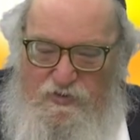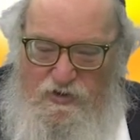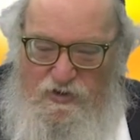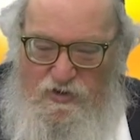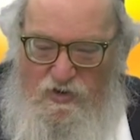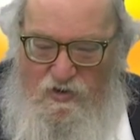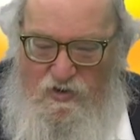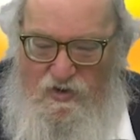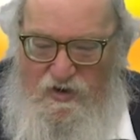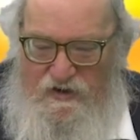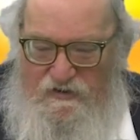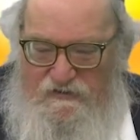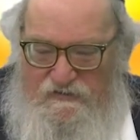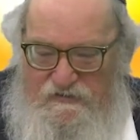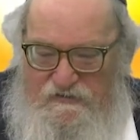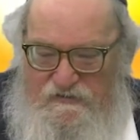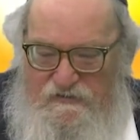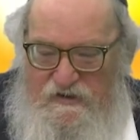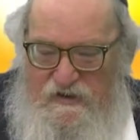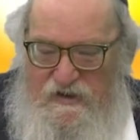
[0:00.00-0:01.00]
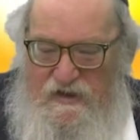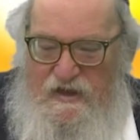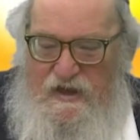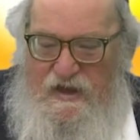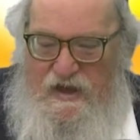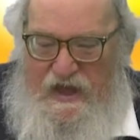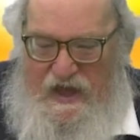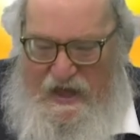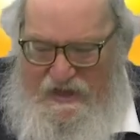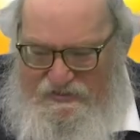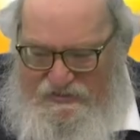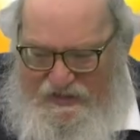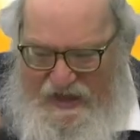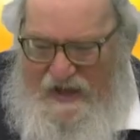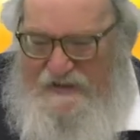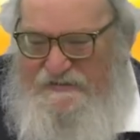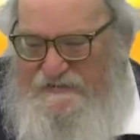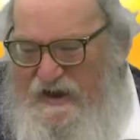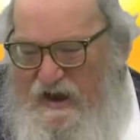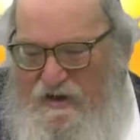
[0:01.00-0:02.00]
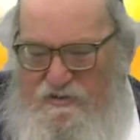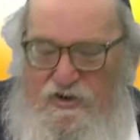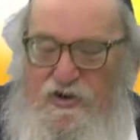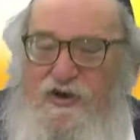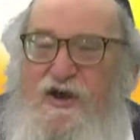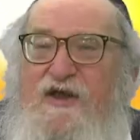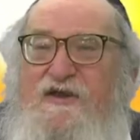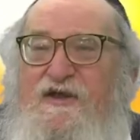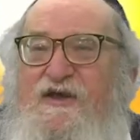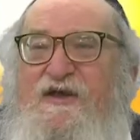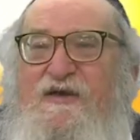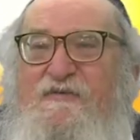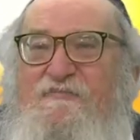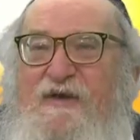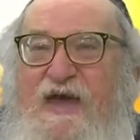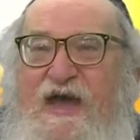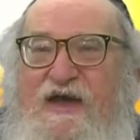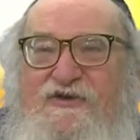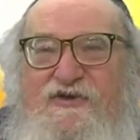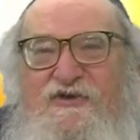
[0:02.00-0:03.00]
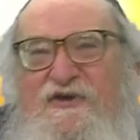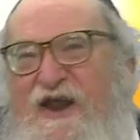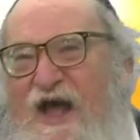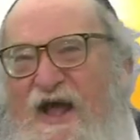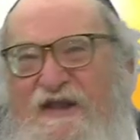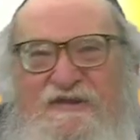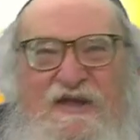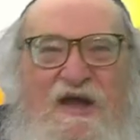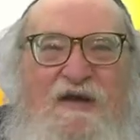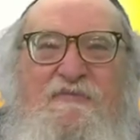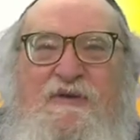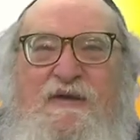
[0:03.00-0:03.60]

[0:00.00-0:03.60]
you pull a horse. And that's how you're going to come back. You're not